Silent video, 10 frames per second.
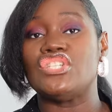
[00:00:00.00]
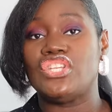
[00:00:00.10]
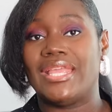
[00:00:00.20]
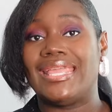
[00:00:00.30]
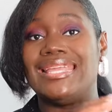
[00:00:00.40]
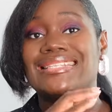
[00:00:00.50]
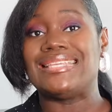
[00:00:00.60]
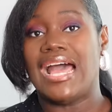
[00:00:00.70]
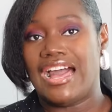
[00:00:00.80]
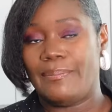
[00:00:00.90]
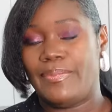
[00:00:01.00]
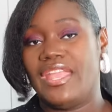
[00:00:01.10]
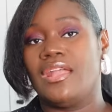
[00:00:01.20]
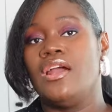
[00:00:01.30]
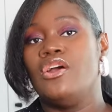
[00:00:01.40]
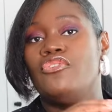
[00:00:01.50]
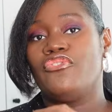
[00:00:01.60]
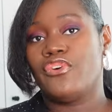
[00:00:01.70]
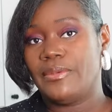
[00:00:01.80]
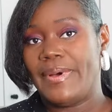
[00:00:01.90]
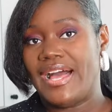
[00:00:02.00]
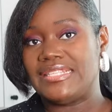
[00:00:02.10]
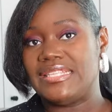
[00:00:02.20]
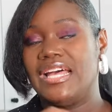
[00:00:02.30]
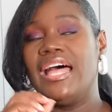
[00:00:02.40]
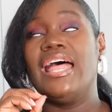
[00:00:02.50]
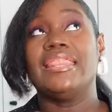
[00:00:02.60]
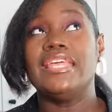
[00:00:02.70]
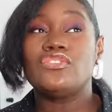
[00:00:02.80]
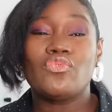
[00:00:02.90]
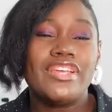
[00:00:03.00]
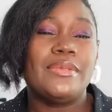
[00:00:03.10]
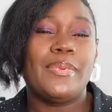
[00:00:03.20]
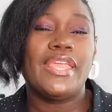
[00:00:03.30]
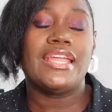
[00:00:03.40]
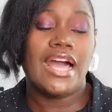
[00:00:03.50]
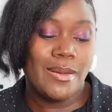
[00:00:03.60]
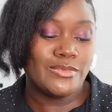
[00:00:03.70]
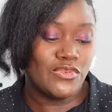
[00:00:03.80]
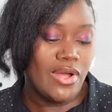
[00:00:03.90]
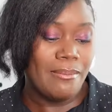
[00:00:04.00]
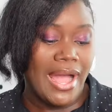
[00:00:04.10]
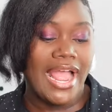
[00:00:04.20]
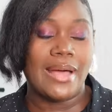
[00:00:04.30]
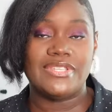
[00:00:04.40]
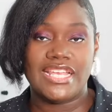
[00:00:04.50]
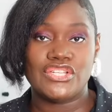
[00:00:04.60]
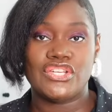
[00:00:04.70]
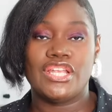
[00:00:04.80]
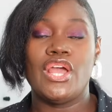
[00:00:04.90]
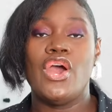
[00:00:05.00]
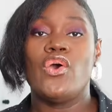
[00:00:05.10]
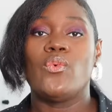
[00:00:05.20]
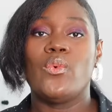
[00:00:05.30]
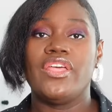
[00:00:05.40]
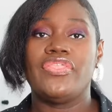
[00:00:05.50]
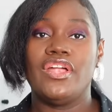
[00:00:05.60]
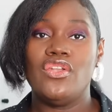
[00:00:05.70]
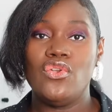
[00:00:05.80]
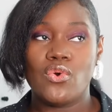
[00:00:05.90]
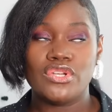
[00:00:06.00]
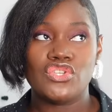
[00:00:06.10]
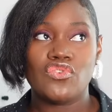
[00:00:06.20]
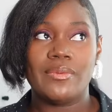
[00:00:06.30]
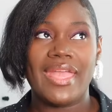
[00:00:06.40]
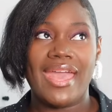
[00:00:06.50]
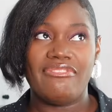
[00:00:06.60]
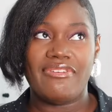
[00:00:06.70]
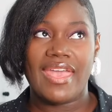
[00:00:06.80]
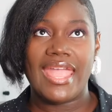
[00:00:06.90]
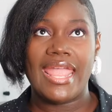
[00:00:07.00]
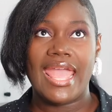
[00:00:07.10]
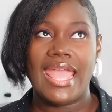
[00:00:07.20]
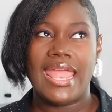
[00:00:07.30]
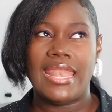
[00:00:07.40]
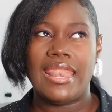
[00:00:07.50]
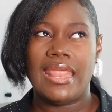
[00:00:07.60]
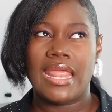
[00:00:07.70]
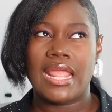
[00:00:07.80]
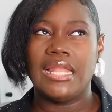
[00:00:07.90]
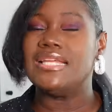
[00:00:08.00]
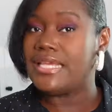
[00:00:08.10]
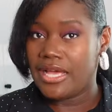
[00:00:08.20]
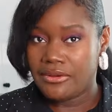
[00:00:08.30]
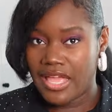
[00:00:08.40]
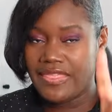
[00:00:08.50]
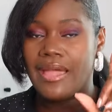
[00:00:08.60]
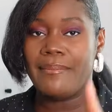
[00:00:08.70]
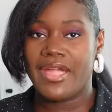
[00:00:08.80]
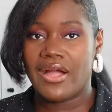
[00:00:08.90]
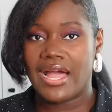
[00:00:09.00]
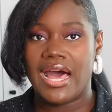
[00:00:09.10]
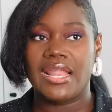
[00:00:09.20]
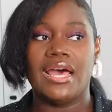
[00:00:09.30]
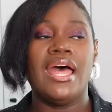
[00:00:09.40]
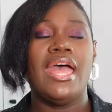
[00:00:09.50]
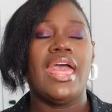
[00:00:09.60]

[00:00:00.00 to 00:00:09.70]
chicken topping for the pasta. This recipe comes from my obsession with Nordstrom Cafe in Glendale in the Americana.